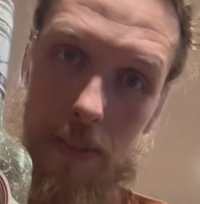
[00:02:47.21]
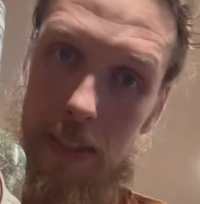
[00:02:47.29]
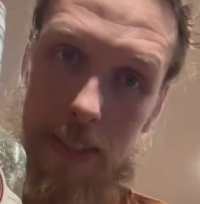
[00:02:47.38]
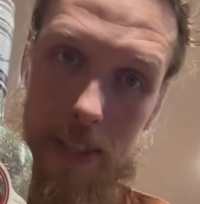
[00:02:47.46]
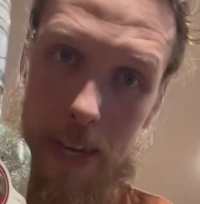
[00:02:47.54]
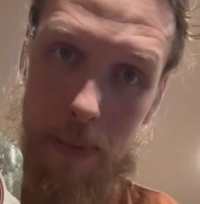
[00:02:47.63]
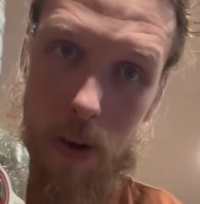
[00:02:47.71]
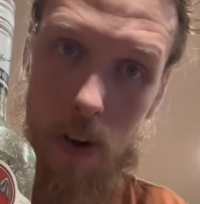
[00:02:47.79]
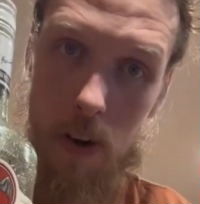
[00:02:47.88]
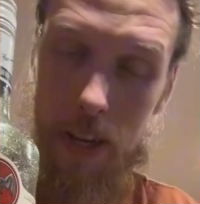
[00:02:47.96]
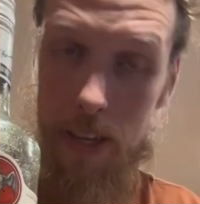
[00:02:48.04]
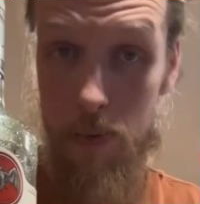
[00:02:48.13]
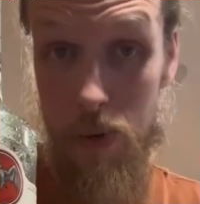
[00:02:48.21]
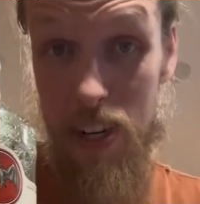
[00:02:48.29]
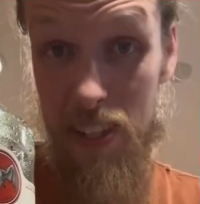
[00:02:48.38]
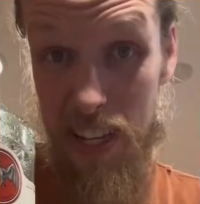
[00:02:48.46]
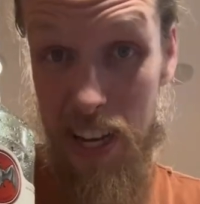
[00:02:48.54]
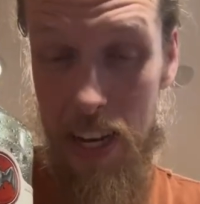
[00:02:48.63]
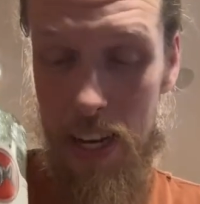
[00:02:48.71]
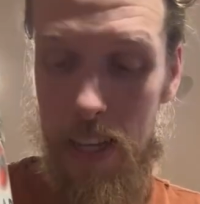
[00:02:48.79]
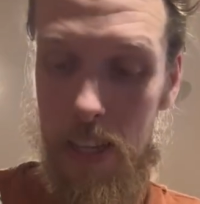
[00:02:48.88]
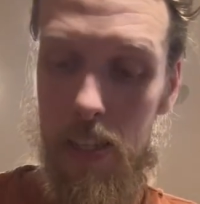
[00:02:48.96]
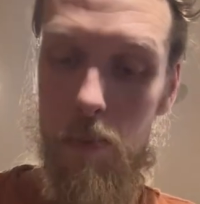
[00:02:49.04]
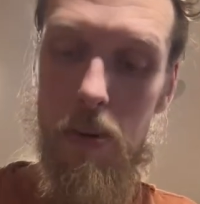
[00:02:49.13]
This is not Bacardi. Well, it kind of
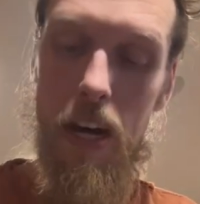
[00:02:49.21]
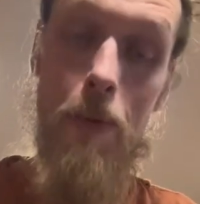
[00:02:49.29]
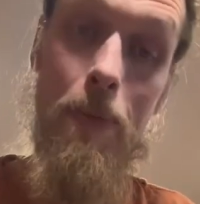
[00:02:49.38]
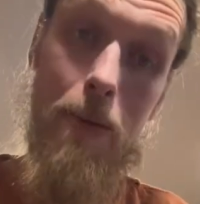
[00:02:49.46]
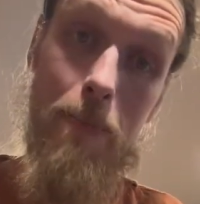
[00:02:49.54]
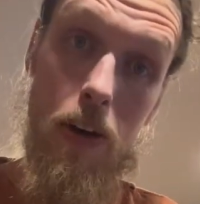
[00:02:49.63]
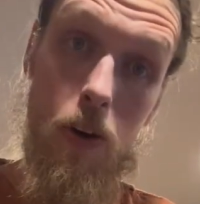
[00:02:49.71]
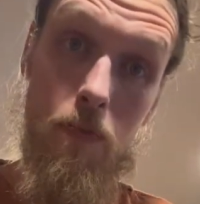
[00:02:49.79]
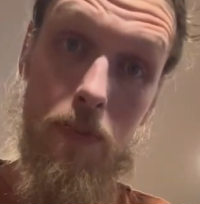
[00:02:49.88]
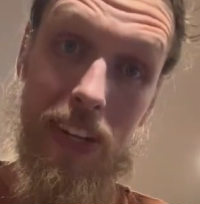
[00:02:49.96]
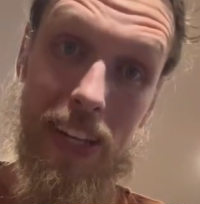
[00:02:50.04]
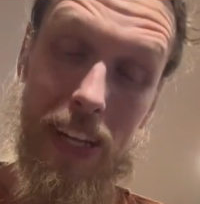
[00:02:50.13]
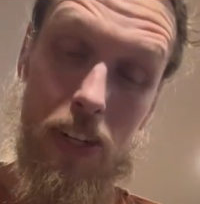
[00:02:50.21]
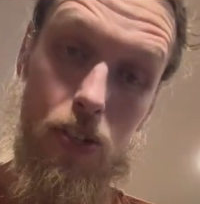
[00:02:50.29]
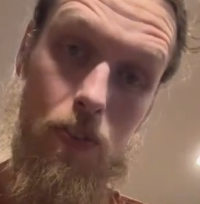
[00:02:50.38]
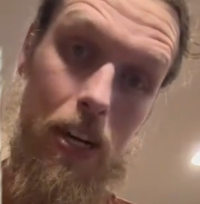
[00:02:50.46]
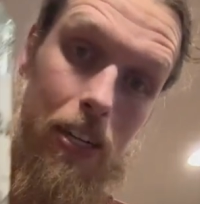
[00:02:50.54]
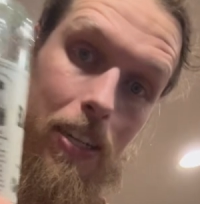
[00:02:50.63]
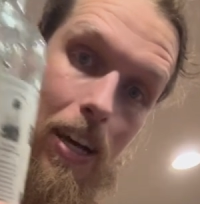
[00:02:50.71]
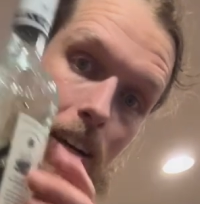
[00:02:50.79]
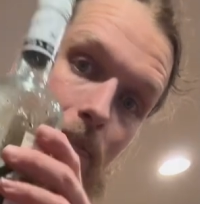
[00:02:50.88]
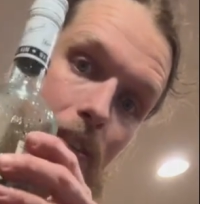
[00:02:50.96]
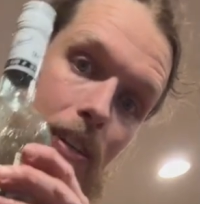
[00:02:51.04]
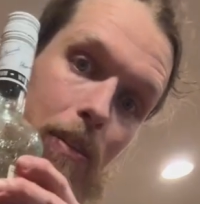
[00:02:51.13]
is, but I make my own vanilla extract out
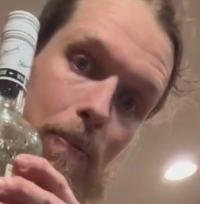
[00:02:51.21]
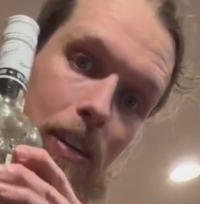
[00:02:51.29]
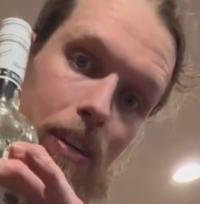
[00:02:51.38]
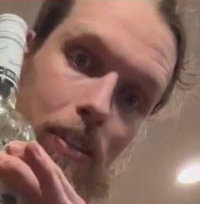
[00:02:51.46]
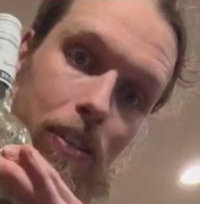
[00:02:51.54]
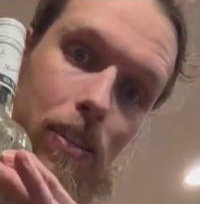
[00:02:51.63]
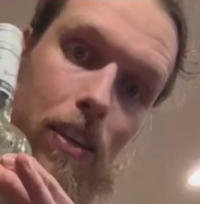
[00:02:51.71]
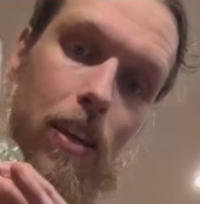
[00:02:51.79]
of vanilla beans.